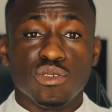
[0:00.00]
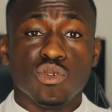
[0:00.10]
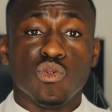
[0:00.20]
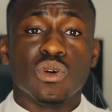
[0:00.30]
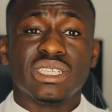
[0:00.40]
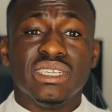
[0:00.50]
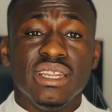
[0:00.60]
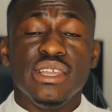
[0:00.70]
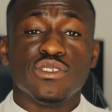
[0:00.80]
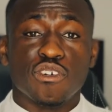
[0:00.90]
So what
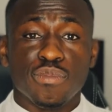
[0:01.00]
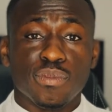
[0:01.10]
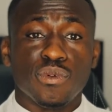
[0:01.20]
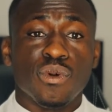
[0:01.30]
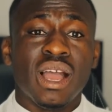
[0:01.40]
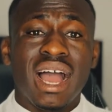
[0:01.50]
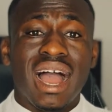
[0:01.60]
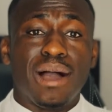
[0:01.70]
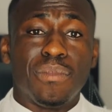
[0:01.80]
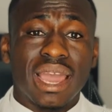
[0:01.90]
needs of people
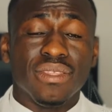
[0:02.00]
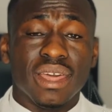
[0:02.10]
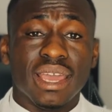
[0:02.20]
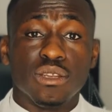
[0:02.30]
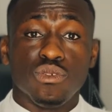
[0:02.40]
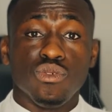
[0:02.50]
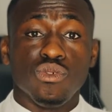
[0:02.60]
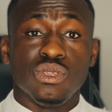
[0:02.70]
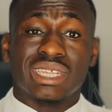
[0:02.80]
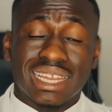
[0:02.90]
am I there
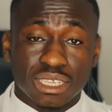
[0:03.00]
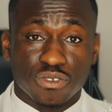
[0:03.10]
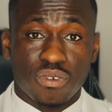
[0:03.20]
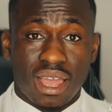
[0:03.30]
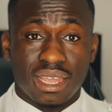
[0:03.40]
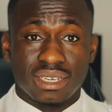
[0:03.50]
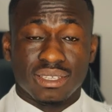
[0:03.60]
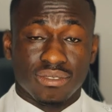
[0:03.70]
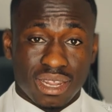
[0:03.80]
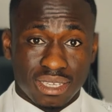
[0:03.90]
to satisfy?
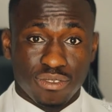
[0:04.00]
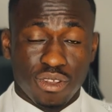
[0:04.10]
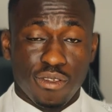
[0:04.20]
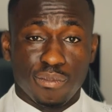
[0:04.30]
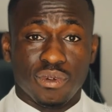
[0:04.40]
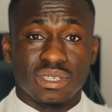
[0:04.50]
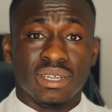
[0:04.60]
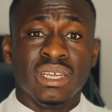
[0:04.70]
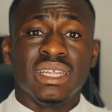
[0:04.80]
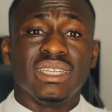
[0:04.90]
That is very important.
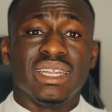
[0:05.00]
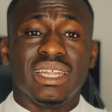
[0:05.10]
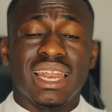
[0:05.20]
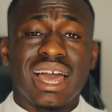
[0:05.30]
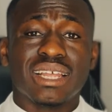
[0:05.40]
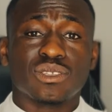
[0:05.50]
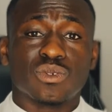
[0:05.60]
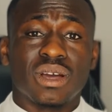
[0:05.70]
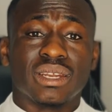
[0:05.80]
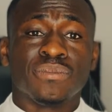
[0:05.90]
Then the last
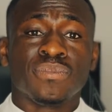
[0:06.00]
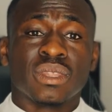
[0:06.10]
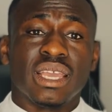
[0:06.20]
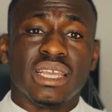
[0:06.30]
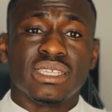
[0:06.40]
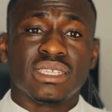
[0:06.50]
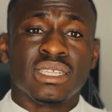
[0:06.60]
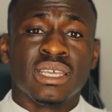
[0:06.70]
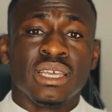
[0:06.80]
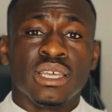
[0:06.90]
one is
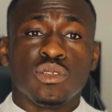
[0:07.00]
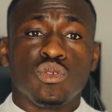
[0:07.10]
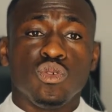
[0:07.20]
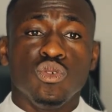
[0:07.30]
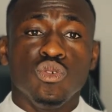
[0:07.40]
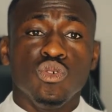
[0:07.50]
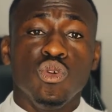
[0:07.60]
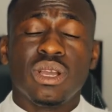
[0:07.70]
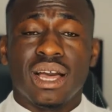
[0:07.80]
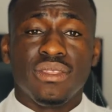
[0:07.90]
to
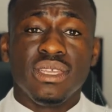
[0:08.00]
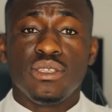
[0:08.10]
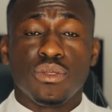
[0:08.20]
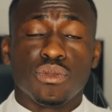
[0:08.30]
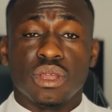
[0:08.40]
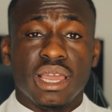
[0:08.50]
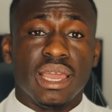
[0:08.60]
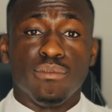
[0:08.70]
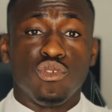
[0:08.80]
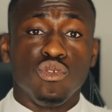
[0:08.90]
look at these
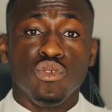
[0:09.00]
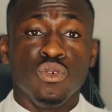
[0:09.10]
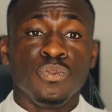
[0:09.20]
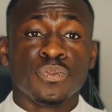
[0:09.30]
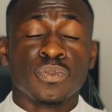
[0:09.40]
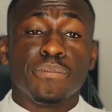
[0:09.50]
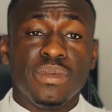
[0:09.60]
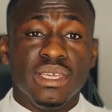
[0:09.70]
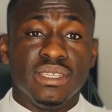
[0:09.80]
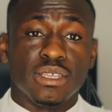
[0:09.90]
2
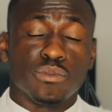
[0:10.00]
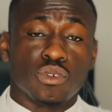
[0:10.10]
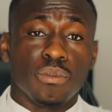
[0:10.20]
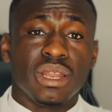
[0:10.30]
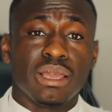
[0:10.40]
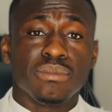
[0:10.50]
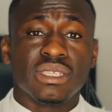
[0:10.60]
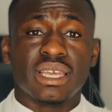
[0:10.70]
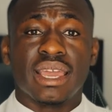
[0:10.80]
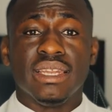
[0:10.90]
P's,
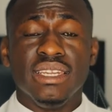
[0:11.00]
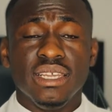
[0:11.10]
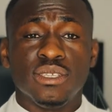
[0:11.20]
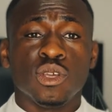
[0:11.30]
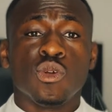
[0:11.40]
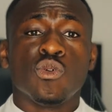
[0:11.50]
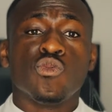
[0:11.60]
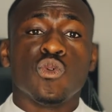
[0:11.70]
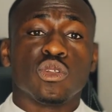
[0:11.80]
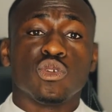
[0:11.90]
problems and needs.
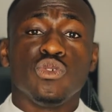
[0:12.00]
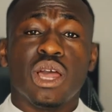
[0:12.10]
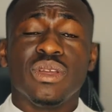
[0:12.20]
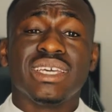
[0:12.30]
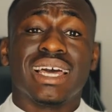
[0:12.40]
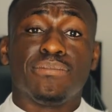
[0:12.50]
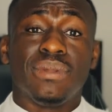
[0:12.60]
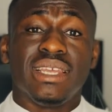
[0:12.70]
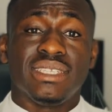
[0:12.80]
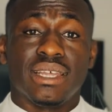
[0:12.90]
So you are looking at
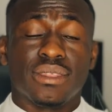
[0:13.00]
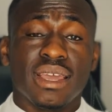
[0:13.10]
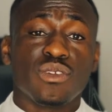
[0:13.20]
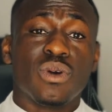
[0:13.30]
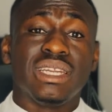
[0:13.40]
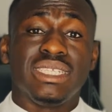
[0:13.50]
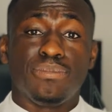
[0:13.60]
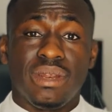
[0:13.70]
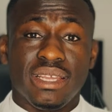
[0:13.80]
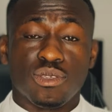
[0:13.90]
place. The third one is
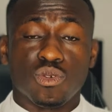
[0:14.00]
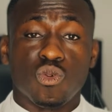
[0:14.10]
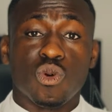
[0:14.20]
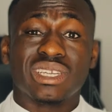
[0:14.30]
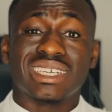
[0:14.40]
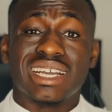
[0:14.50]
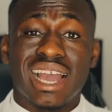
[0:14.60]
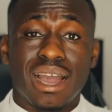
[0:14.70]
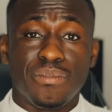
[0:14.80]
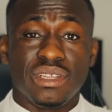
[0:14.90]
place. So what
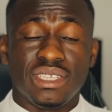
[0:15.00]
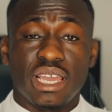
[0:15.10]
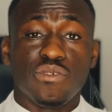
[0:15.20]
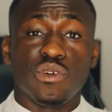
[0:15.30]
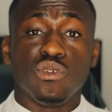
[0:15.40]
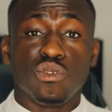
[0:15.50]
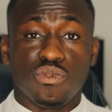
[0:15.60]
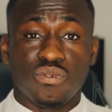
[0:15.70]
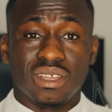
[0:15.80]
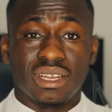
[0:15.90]
gap is there for you to
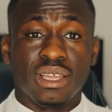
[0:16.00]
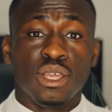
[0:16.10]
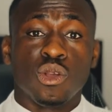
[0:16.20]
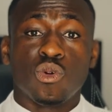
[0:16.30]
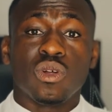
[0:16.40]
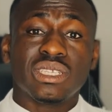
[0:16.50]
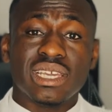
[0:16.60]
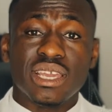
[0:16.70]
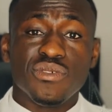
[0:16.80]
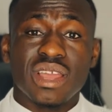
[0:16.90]
fill? What
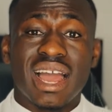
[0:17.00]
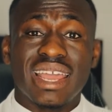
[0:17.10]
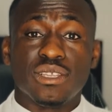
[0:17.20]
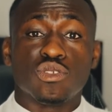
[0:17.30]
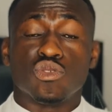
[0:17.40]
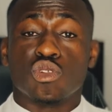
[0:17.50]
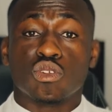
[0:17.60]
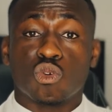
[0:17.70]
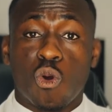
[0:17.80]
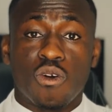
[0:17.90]
area is
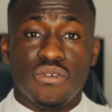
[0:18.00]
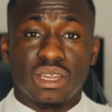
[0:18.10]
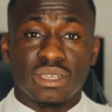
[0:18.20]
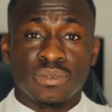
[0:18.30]
not covered?